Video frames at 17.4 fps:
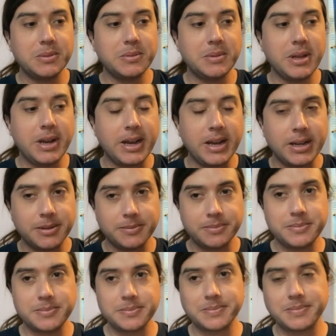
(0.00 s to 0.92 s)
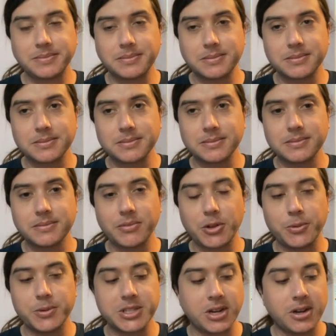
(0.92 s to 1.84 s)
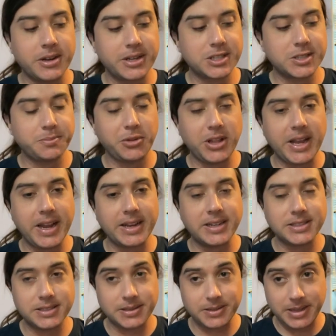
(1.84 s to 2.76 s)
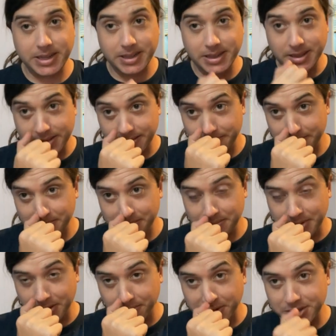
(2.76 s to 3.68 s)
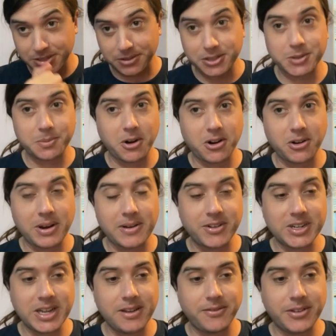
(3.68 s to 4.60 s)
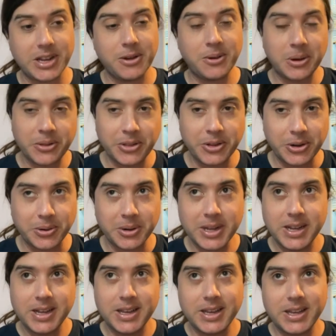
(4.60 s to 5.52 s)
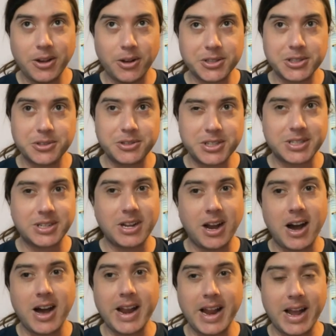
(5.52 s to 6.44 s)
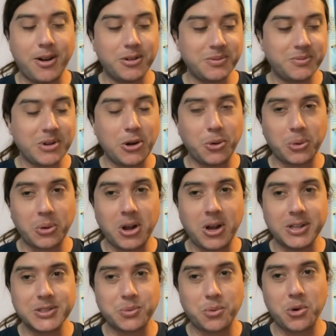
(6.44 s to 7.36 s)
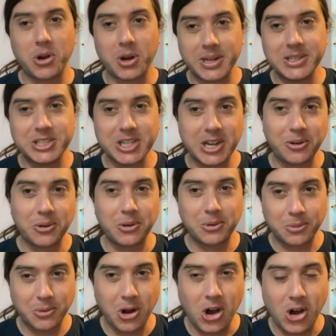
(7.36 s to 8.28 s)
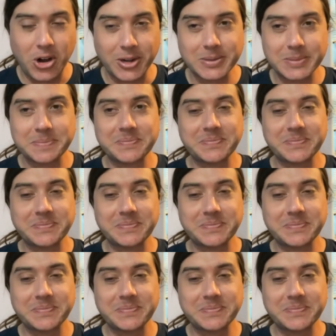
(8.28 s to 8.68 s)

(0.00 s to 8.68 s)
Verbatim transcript: uh, was unexplained in the original Smarter Everyday video, although he also just got how Rollerons work in general wrong.